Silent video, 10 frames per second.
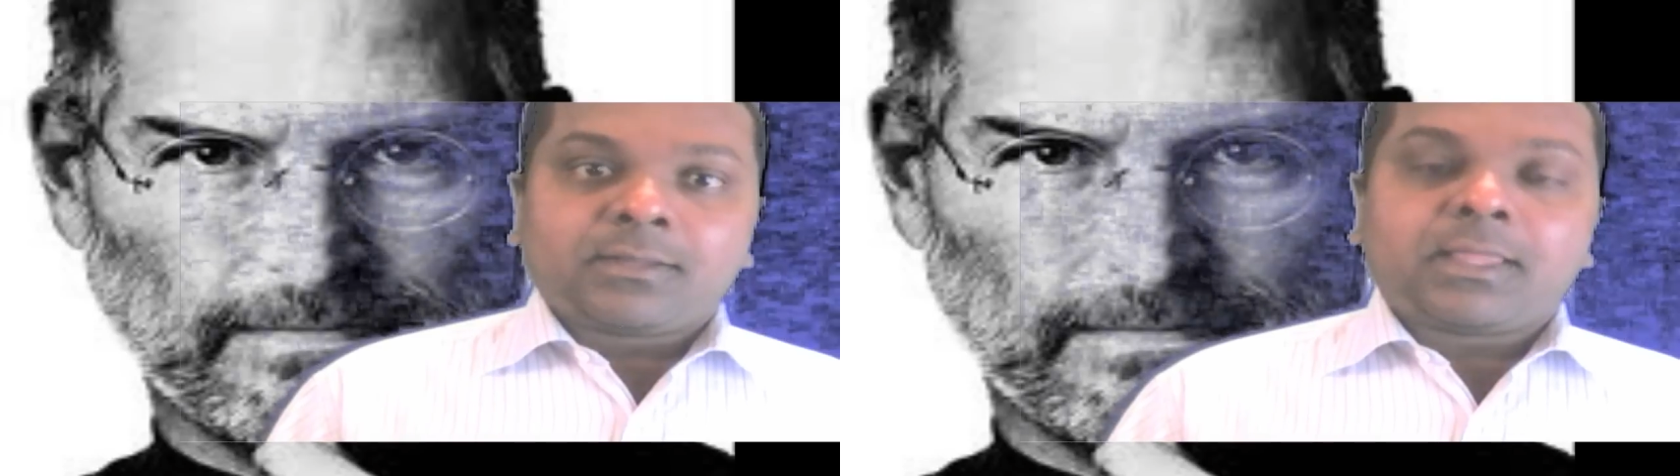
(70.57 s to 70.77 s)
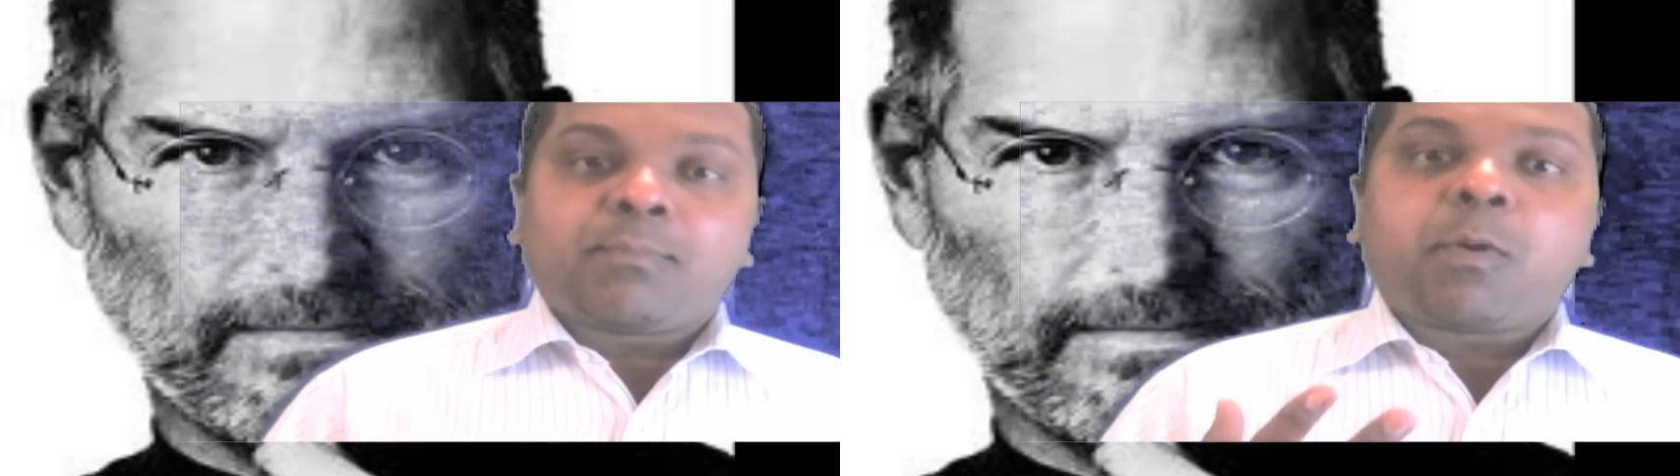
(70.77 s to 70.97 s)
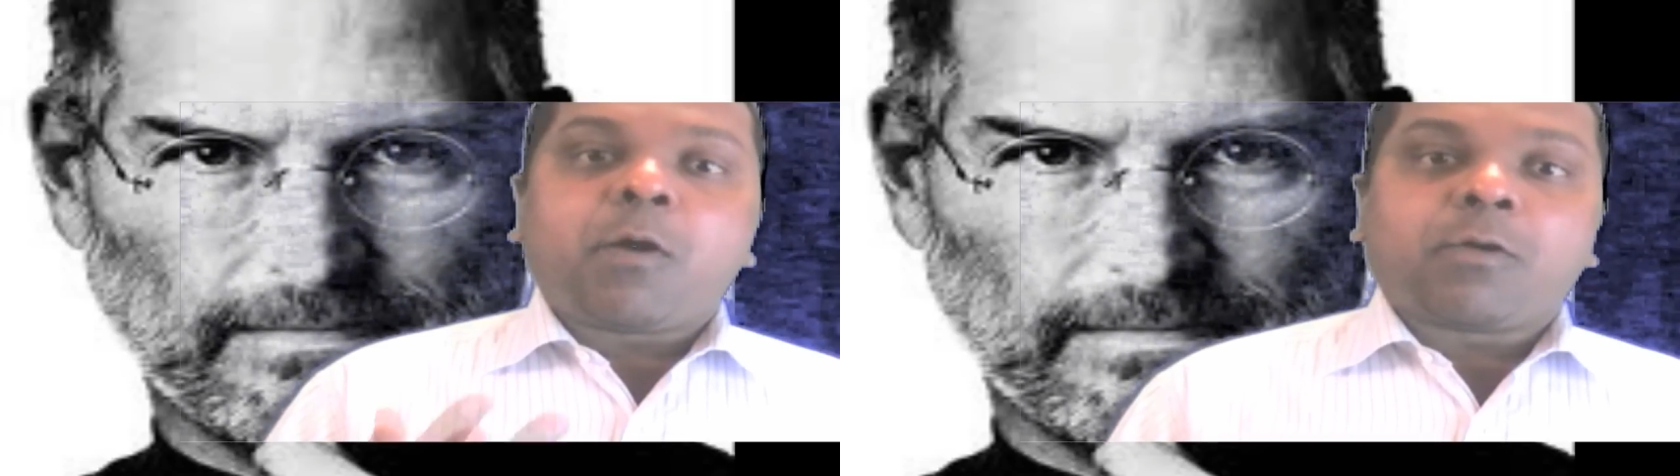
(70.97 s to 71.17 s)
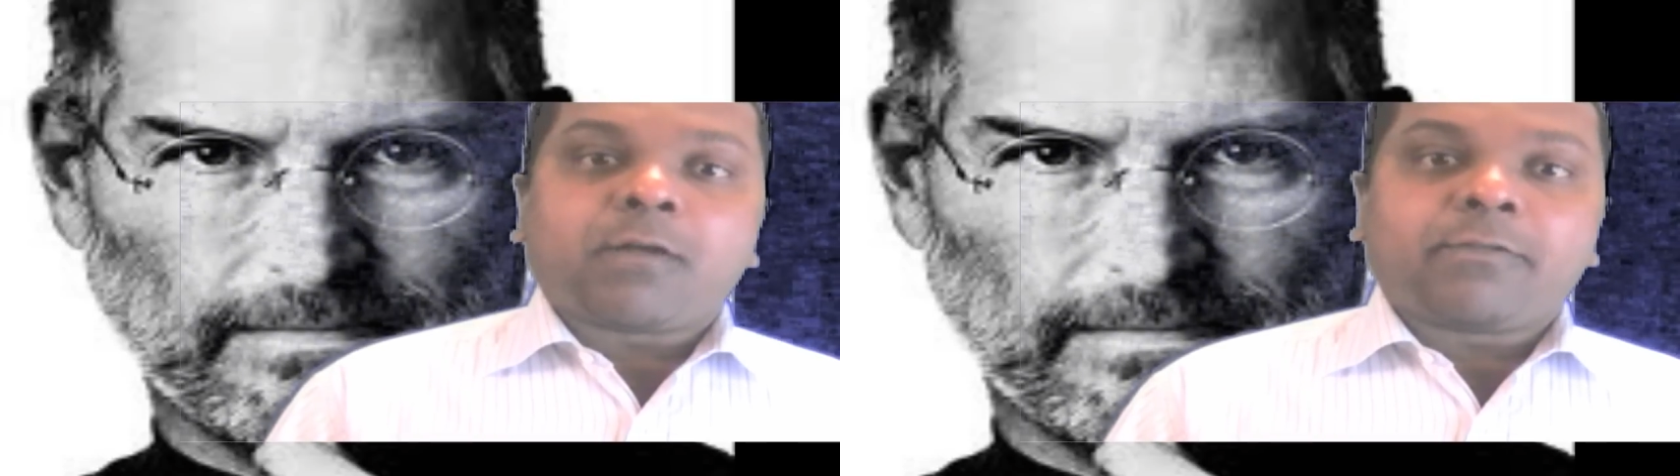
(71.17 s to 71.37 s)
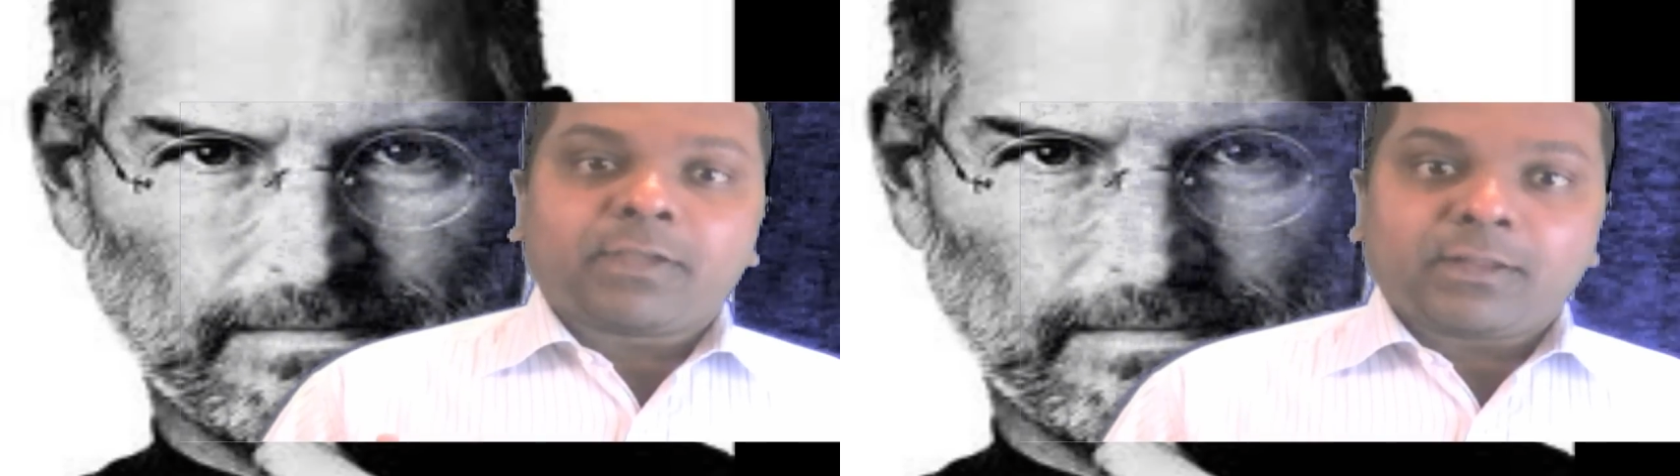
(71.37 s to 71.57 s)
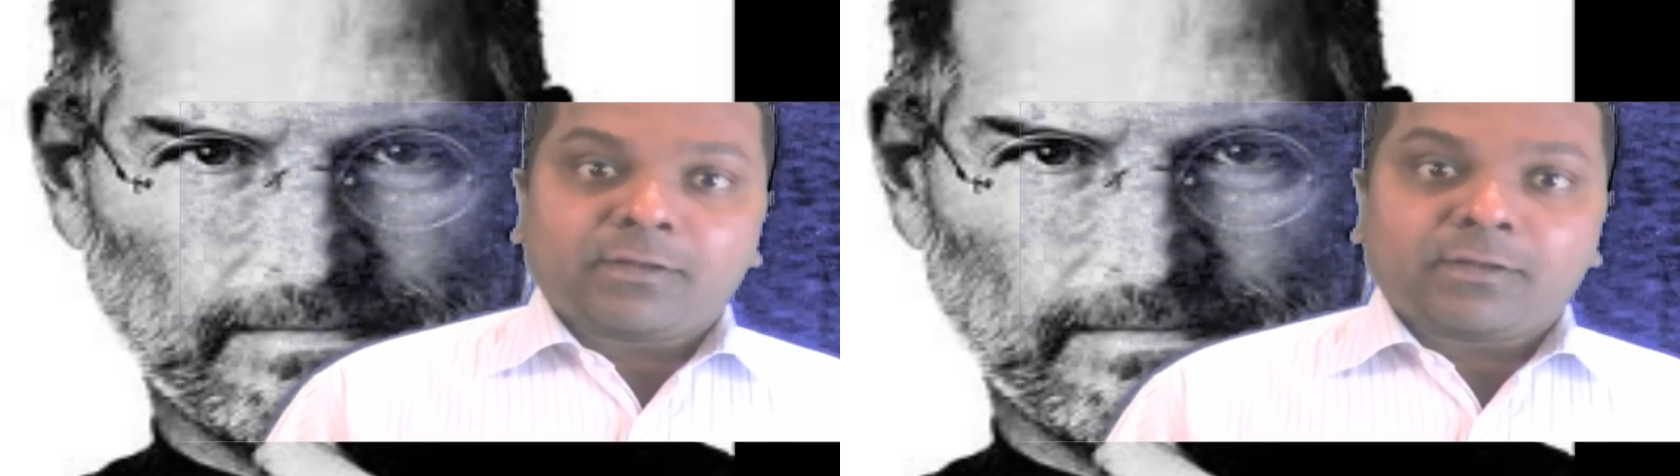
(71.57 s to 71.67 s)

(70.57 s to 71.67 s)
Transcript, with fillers: the power of